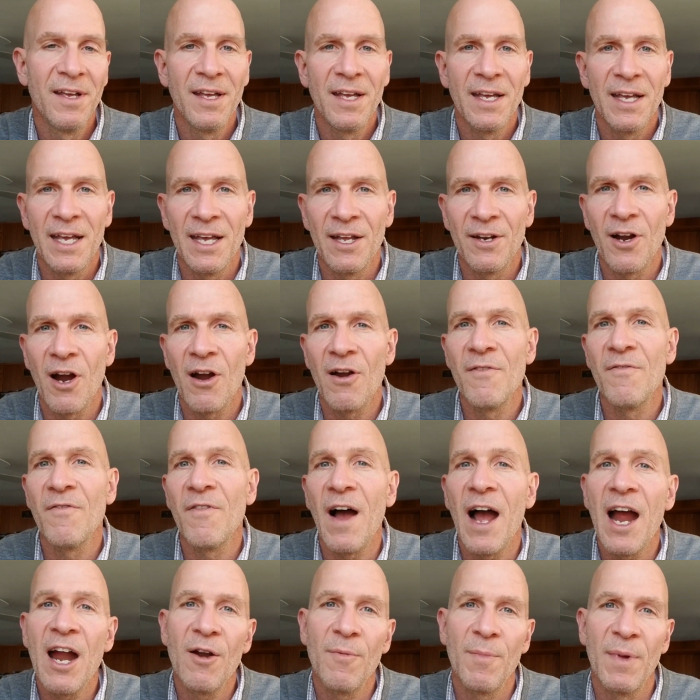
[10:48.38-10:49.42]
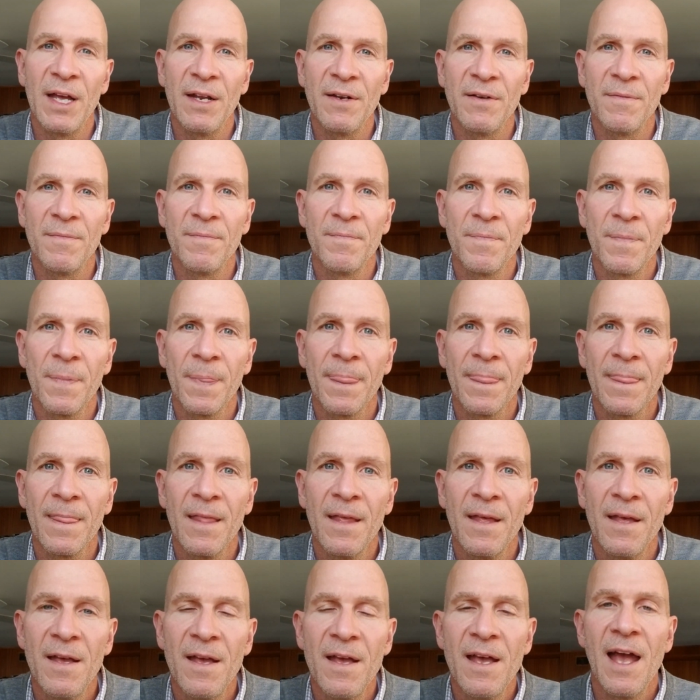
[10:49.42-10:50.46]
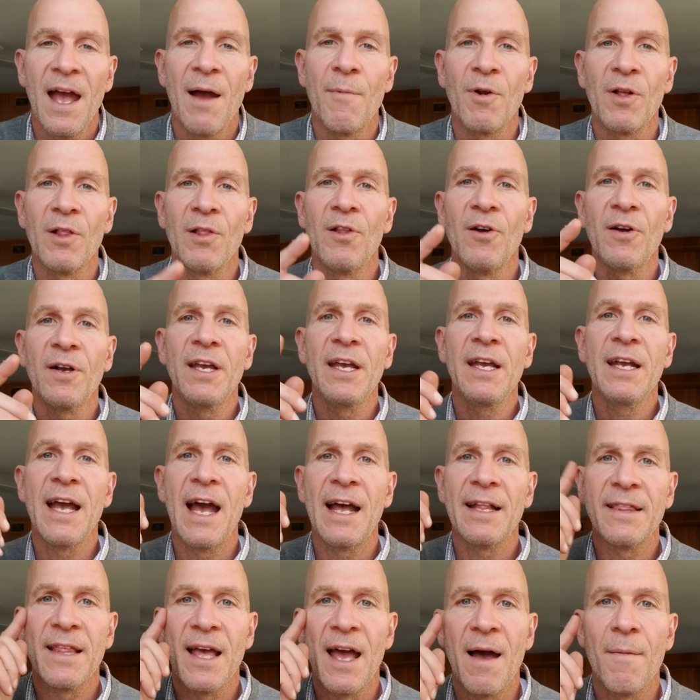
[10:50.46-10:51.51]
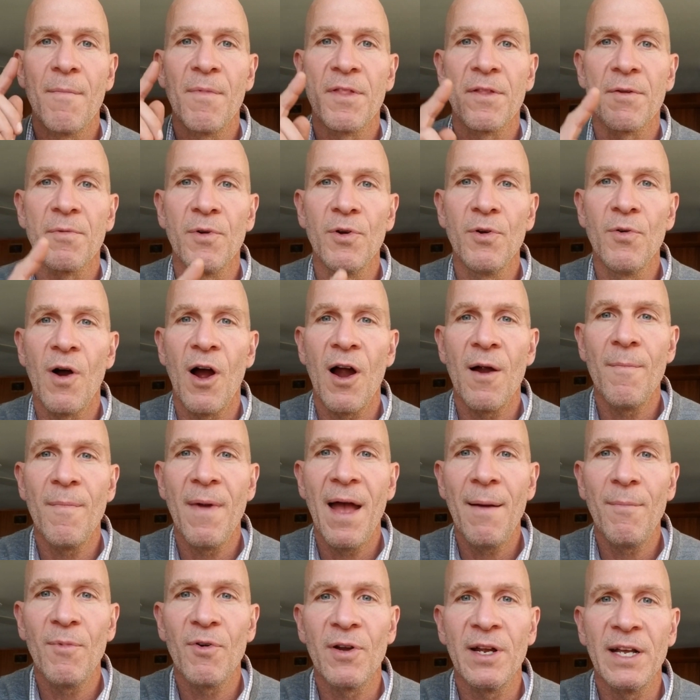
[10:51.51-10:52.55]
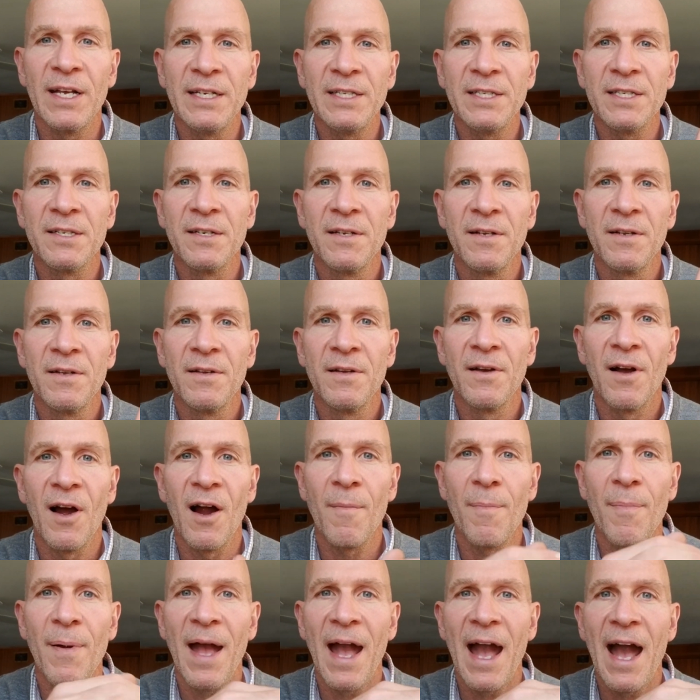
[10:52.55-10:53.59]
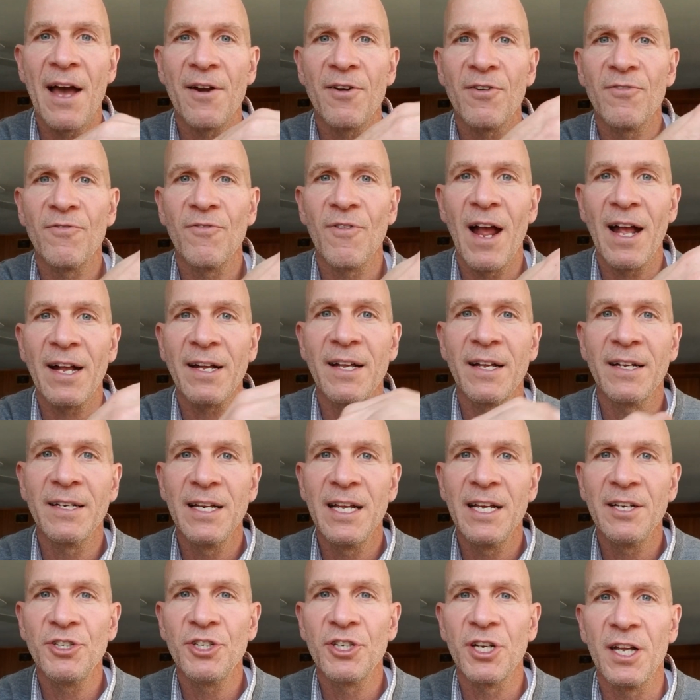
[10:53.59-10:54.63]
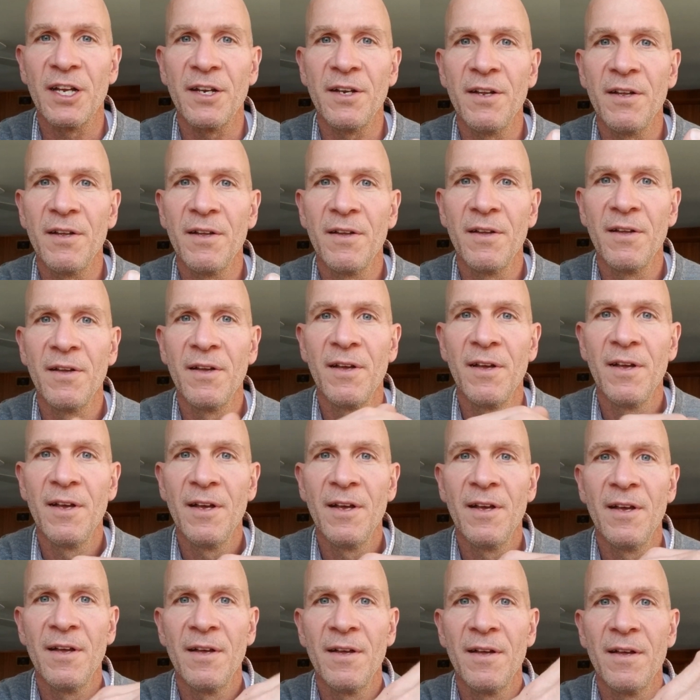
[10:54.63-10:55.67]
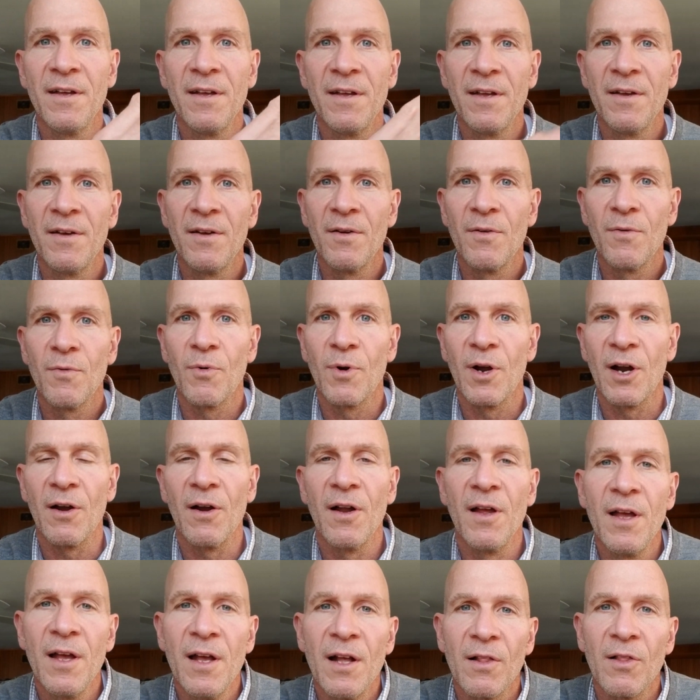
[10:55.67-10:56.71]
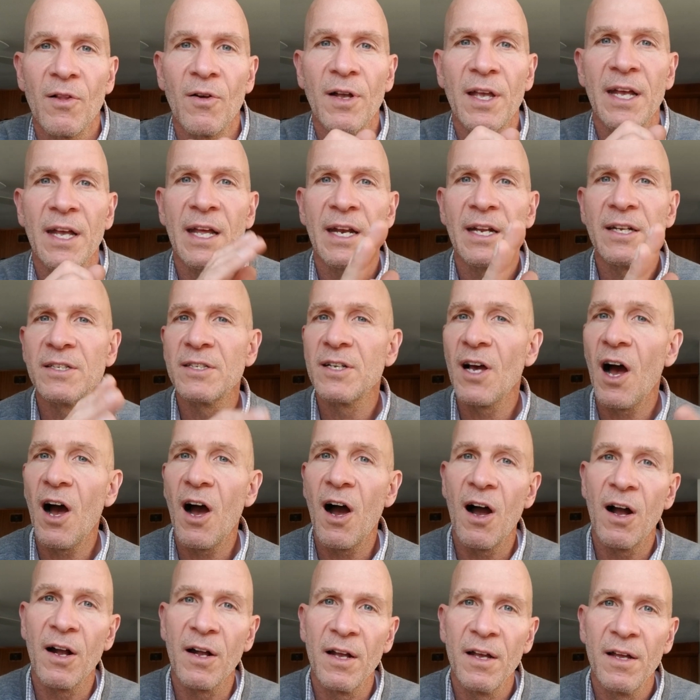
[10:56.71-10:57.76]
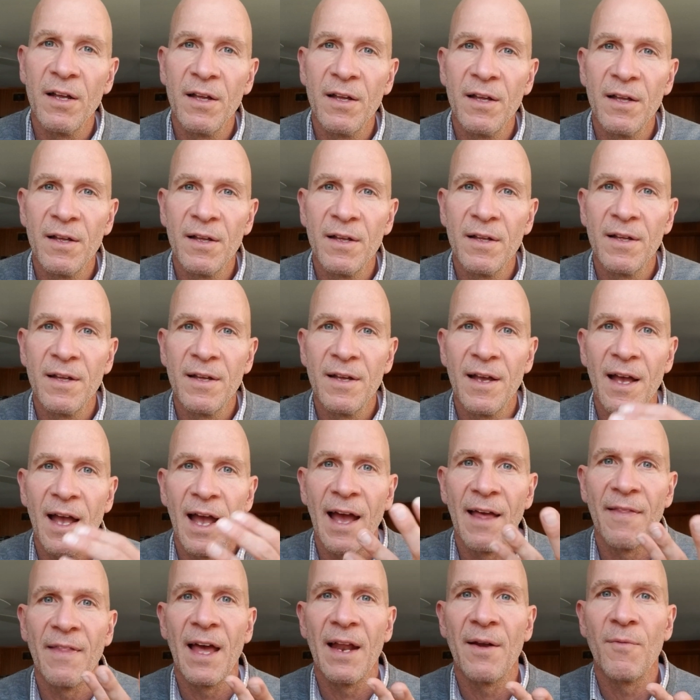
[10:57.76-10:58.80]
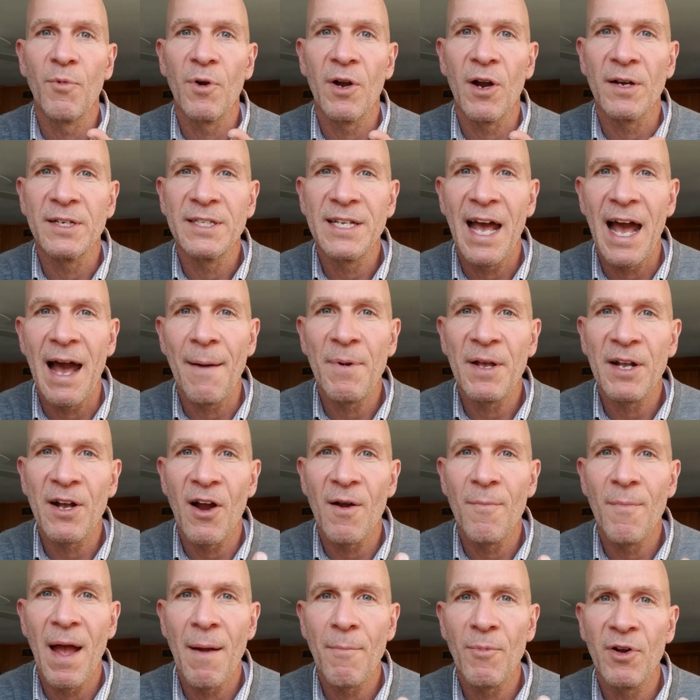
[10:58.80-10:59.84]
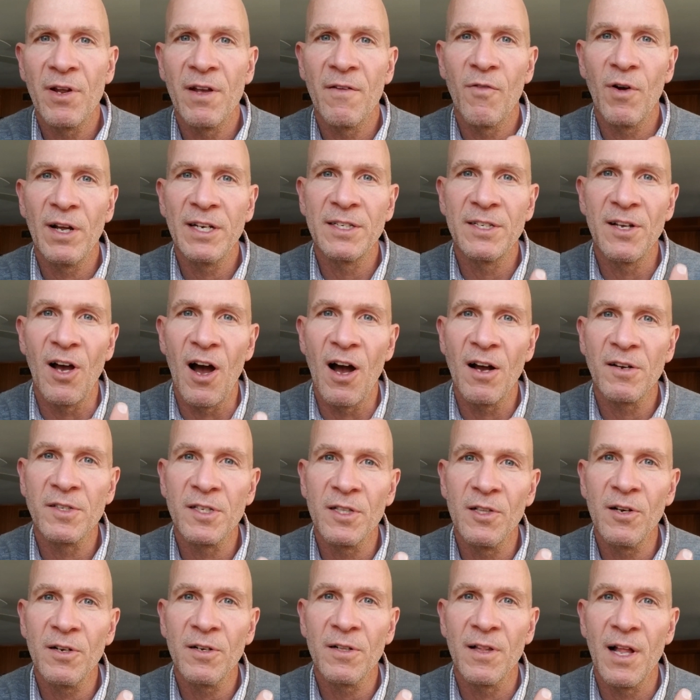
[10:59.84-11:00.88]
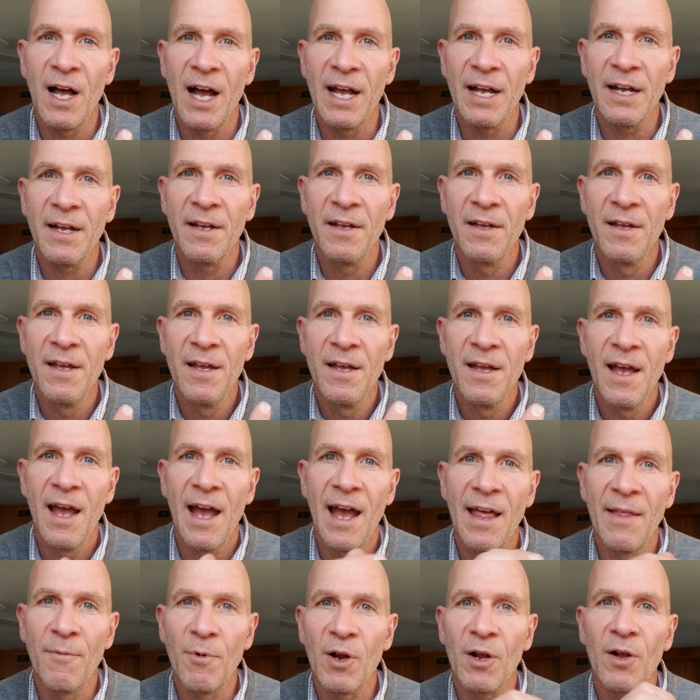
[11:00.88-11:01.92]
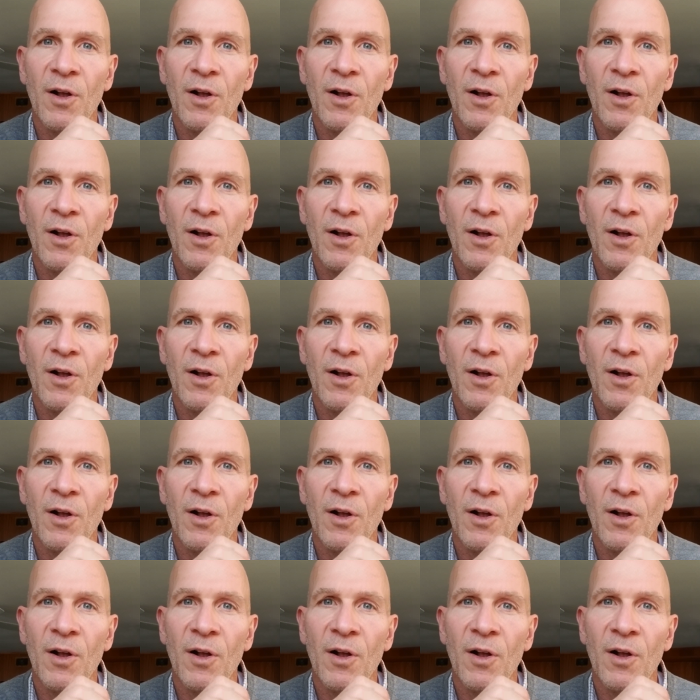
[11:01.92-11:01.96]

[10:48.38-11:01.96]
in our environment, and we're looking at them through our memories, our pattern recognition. We're looking at a dog, and then we're tapping our memory of what dogs look like, and we're